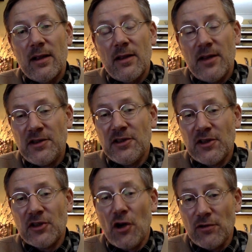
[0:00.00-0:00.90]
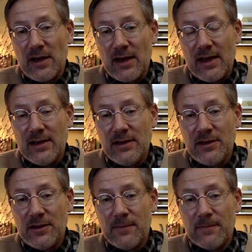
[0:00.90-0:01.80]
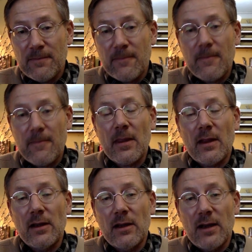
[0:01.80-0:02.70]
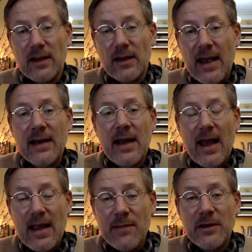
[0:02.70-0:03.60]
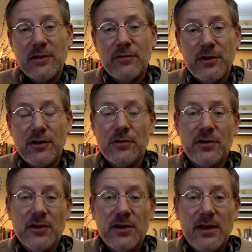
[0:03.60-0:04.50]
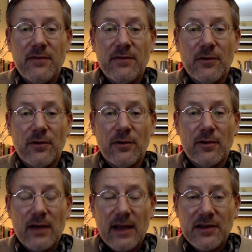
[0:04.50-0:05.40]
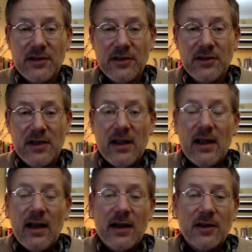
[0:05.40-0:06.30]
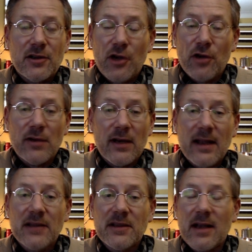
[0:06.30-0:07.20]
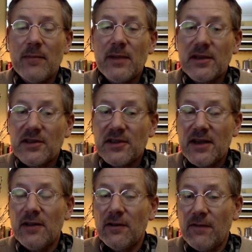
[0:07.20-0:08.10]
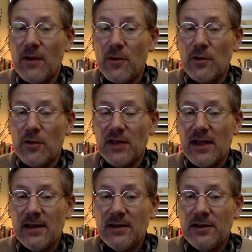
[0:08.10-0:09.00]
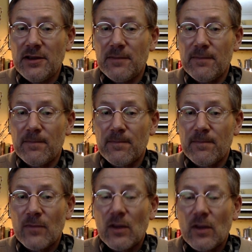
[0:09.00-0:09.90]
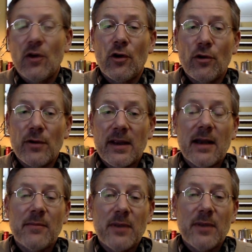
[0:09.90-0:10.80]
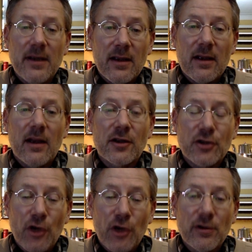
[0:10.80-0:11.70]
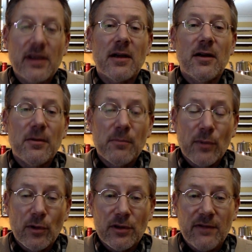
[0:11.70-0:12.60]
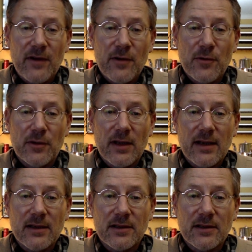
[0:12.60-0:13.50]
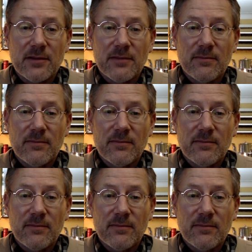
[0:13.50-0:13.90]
this is a toric lens, again aiming to reduce your need for glasses. And a toric lens can be a single focus lens, or it can be a toric multifocal lens.